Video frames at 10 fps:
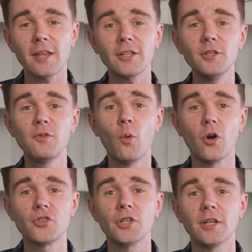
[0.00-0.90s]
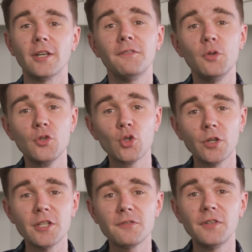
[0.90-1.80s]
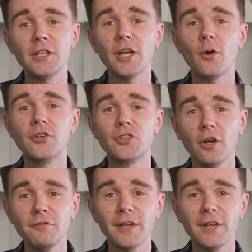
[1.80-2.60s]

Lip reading: Thank you for watching. If you enjoyed this video, don't